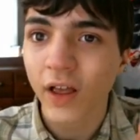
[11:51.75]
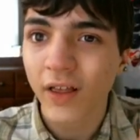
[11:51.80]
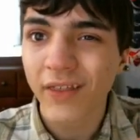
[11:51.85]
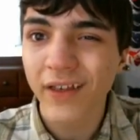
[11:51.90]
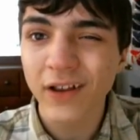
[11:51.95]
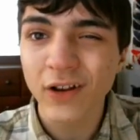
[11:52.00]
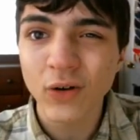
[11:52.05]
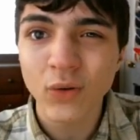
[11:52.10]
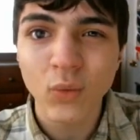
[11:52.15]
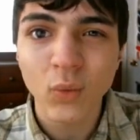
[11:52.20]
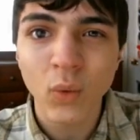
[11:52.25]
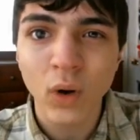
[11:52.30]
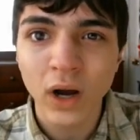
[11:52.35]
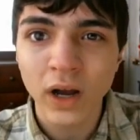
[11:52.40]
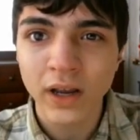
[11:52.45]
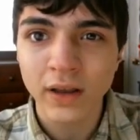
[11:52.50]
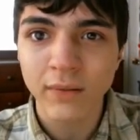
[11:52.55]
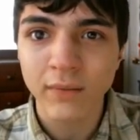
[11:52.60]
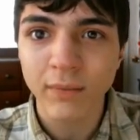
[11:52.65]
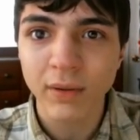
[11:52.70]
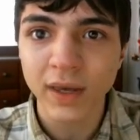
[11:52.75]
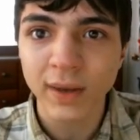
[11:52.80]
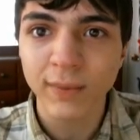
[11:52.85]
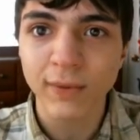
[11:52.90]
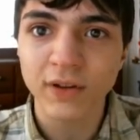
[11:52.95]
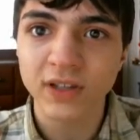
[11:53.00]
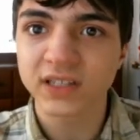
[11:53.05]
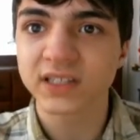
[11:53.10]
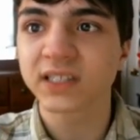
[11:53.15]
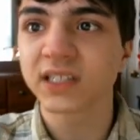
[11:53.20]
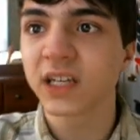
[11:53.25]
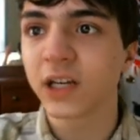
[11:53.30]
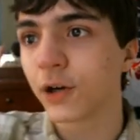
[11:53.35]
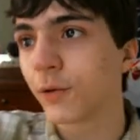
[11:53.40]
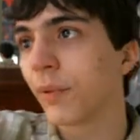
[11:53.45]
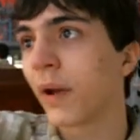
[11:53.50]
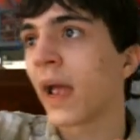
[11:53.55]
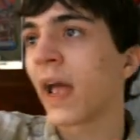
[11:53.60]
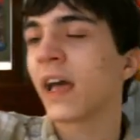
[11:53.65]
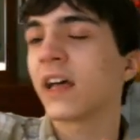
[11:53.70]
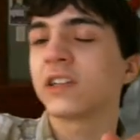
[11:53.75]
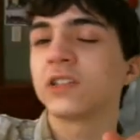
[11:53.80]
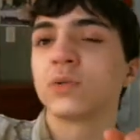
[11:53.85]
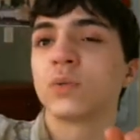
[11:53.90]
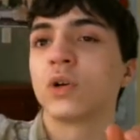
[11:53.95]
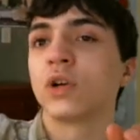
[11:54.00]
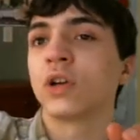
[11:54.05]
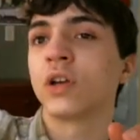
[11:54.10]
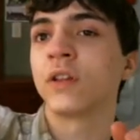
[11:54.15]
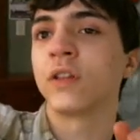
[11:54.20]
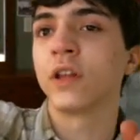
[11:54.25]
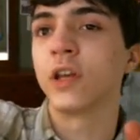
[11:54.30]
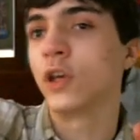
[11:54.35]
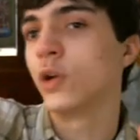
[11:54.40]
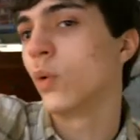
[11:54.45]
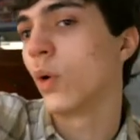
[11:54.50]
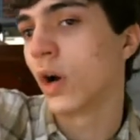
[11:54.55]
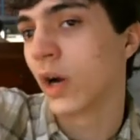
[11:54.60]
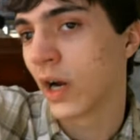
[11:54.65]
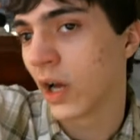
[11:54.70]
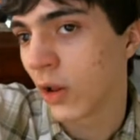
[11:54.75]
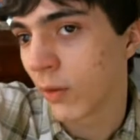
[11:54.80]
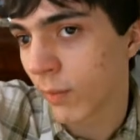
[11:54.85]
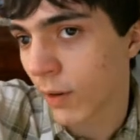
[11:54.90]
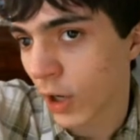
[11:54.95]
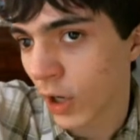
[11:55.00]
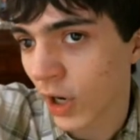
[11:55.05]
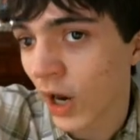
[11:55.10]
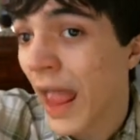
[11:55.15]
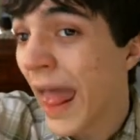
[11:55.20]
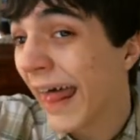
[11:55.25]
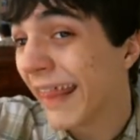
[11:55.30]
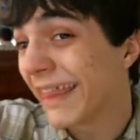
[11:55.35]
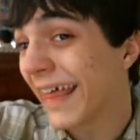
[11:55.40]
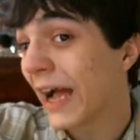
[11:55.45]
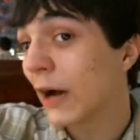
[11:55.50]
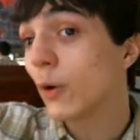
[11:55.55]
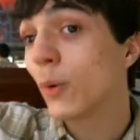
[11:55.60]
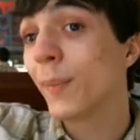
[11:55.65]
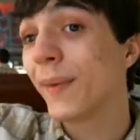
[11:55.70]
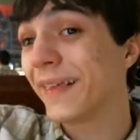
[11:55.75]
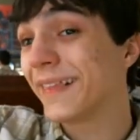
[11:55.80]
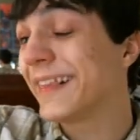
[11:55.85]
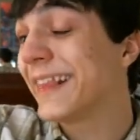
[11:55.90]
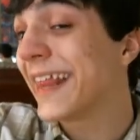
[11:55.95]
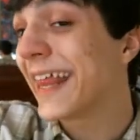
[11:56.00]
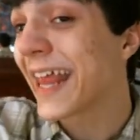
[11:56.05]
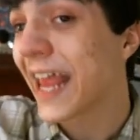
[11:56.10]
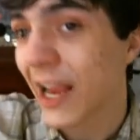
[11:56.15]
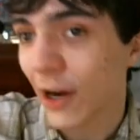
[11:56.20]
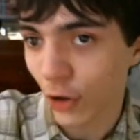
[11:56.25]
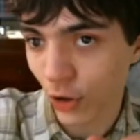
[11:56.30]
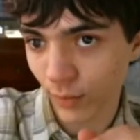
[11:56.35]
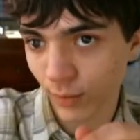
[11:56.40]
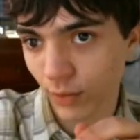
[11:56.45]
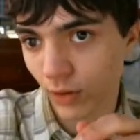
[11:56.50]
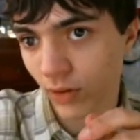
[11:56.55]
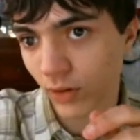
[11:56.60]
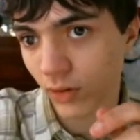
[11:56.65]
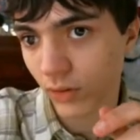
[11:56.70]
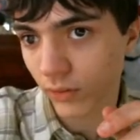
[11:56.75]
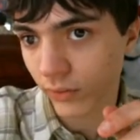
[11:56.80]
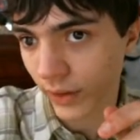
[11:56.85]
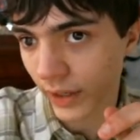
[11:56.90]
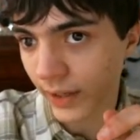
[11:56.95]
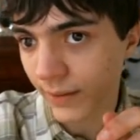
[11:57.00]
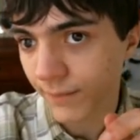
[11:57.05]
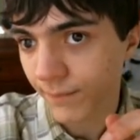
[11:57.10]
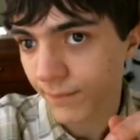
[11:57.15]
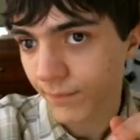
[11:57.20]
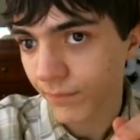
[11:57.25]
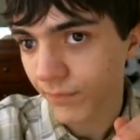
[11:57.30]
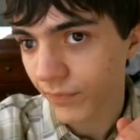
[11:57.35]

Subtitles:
They don't want people to see your password in the URL bar. That would be terrible, right?